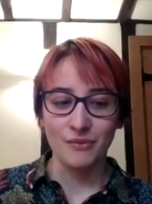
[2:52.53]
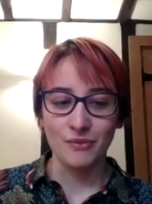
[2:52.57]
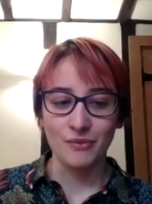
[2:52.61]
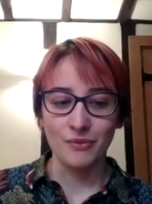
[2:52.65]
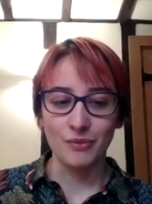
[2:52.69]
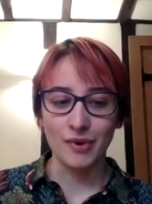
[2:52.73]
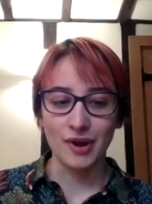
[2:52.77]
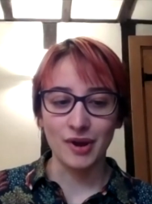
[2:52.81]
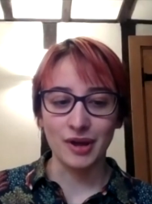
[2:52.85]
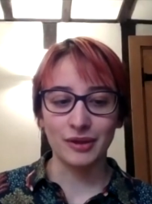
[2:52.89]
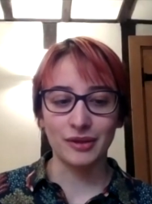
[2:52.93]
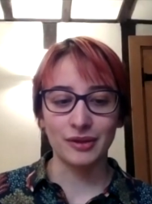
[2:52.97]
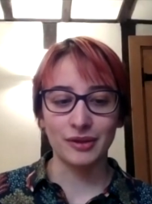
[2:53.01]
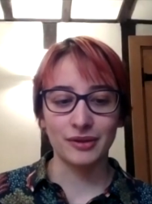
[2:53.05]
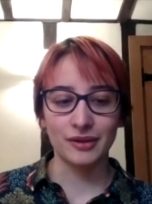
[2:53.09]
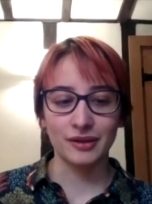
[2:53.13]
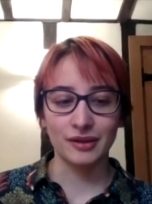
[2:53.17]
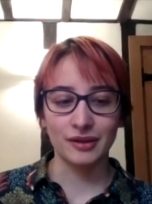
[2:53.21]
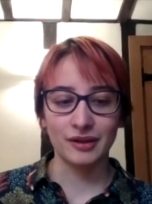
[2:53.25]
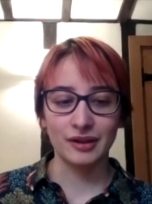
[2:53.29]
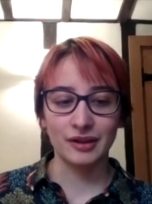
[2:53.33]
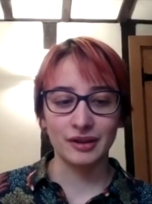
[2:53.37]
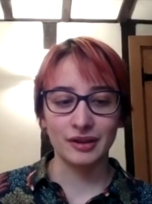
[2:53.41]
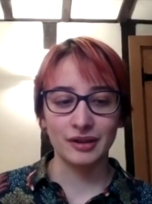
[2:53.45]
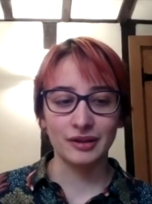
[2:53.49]
with
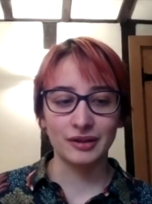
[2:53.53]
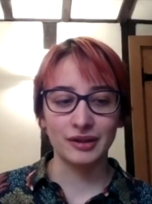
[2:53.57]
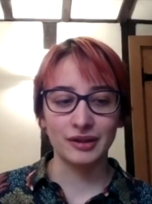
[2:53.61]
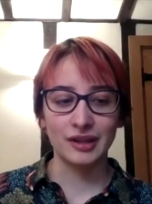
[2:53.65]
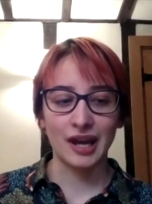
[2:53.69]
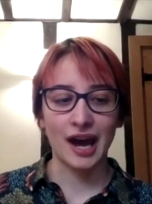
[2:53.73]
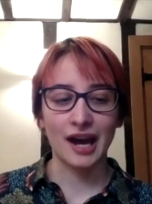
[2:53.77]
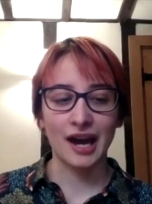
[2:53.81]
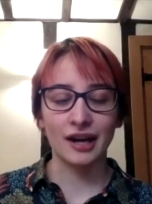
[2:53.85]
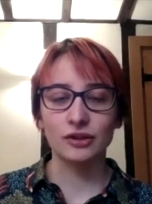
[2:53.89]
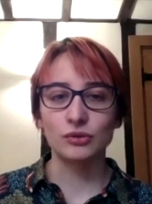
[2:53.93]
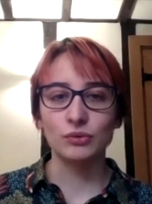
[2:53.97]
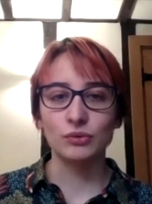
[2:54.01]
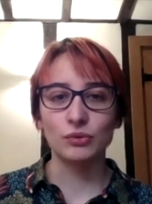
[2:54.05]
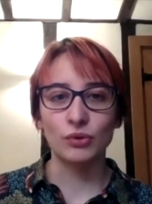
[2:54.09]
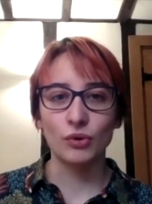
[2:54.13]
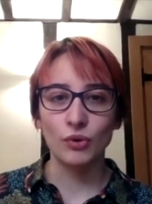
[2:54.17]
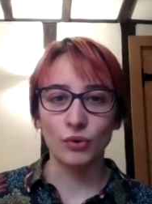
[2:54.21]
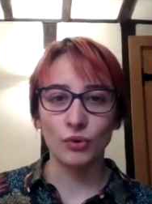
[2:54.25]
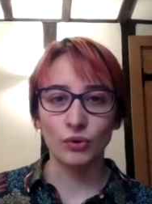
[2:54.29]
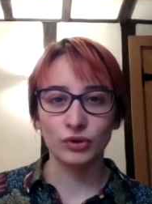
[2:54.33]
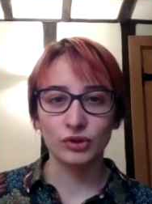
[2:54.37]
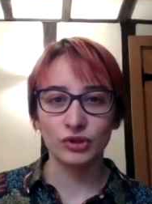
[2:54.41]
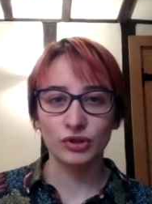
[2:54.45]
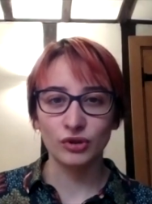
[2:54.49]
the actual
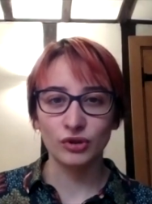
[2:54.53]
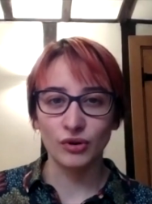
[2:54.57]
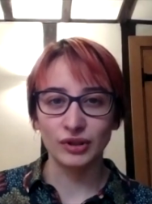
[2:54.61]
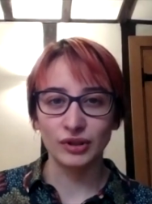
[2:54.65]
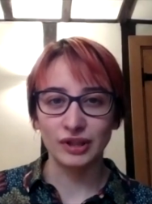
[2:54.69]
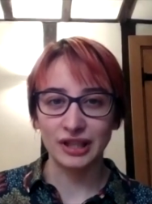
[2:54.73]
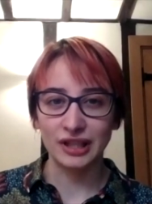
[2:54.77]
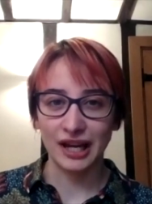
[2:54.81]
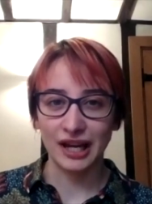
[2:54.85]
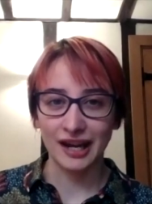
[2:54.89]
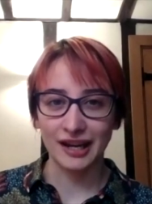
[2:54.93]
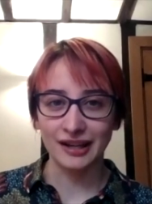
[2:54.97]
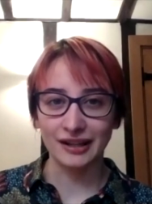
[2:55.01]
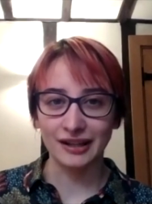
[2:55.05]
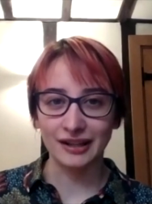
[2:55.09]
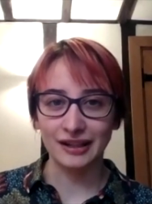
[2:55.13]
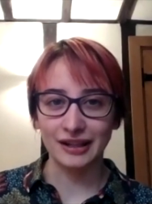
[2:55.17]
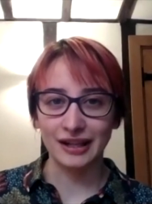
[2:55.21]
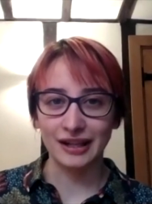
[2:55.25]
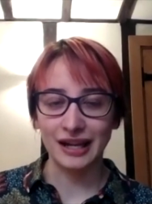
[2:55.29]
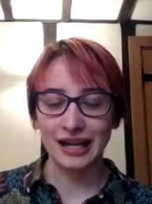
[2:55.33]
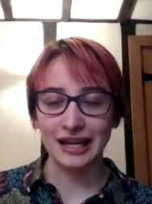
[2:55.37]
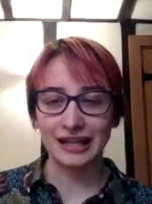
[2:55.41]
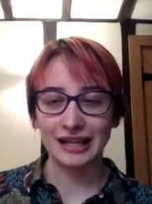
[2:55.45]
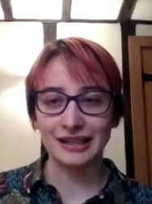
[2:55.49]
course content
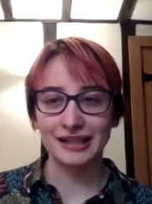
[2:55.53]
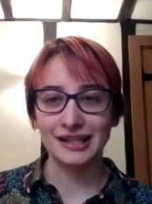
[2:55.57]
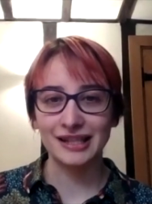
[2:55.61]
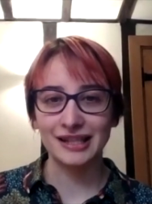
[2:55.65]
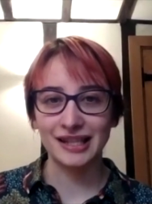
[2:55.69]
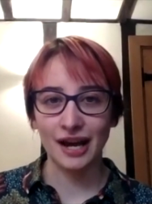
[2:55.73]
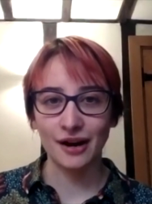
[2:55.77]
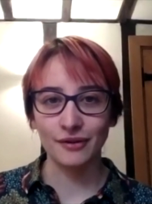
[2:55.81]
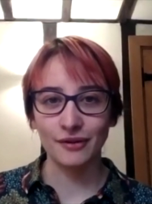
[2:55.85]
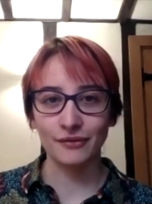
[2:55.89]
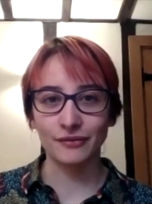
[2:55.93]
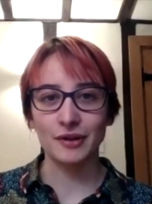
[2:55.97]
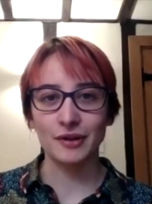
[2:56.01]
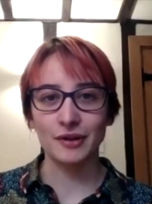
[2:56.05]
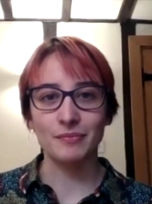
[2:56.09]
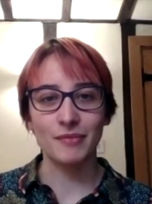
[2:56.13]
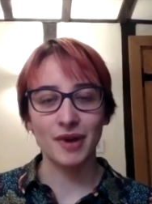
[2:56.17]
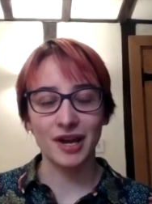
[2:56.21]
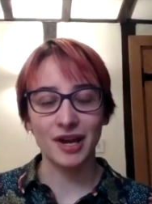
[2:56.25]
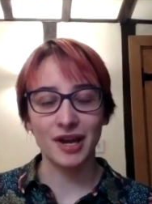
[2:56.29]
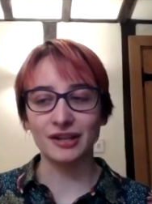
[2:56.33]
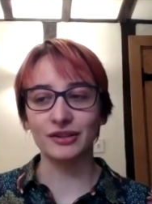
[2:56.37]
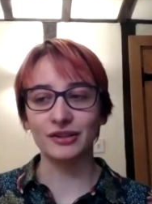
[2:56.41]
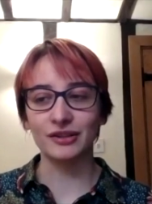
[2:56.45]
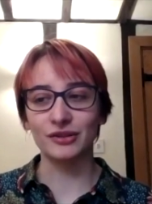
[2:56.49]
itself and
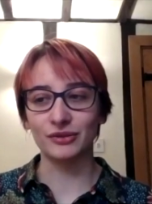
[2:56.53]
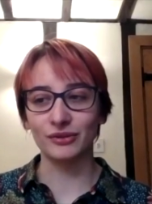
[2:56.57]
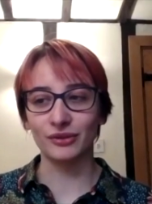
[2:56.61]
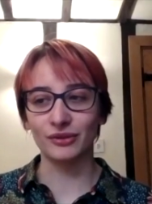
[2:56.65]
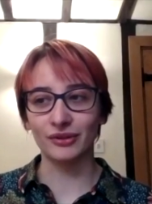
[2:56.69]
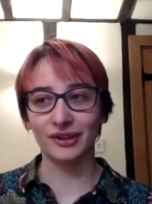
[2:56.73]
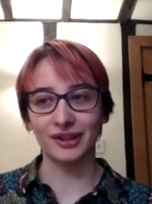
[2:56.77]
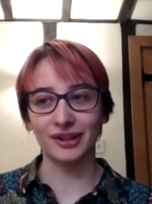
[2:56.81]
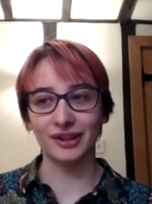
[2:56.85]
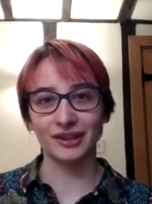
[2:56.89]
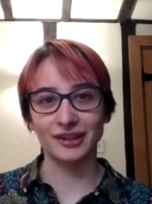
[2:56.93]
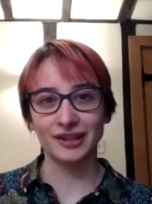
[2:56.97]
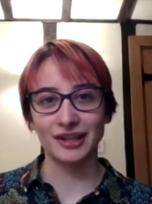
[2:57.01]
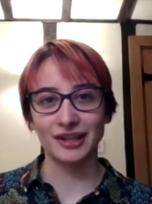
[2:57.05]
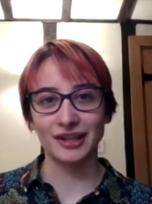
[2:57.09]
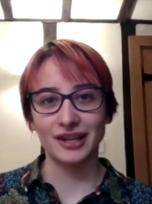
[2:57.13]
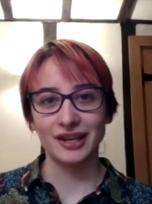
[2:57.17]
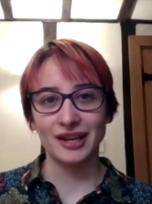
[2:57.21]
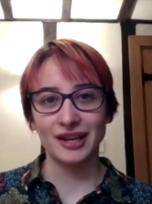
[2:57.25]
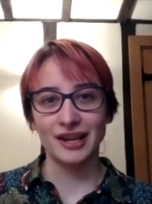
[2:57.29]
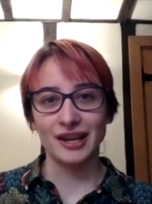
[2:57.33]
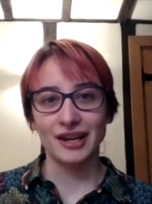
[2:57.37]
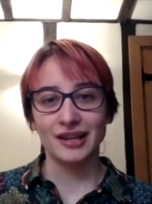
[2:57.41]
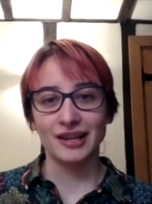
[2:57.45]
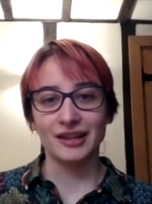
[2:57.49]
making sure that
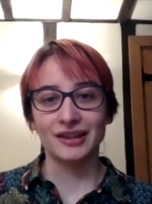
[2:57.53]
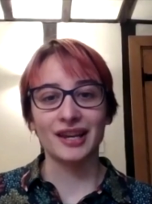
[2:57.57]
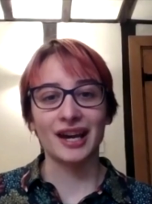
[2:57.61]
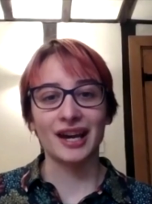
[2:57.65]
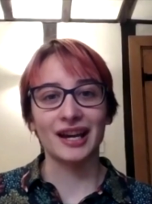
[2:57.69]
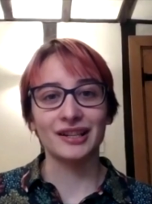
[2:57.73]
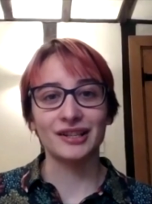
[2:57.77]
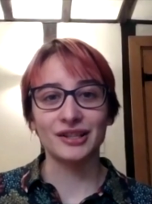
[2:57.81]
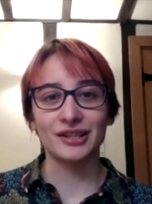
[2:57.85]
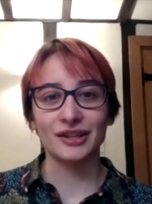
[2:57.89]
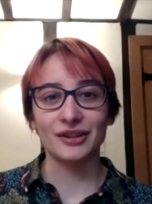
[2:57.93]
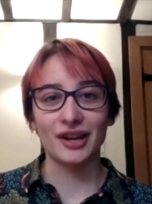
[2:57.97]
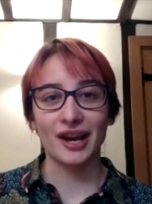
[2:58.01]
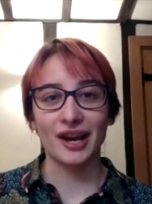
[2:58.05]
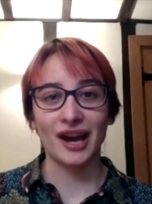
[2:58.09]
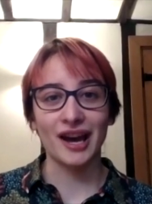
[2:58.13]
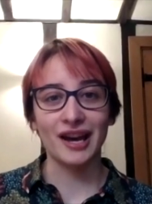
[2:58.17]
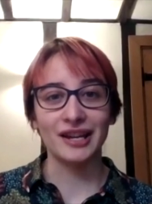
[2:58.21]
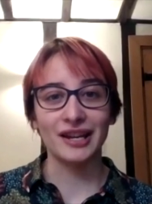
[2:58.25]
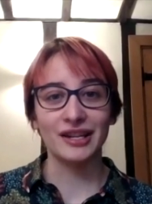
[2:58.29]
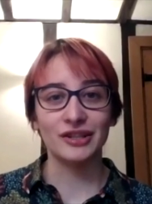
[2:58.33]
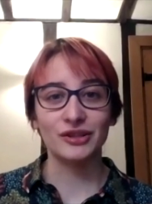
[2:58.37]
that's okay.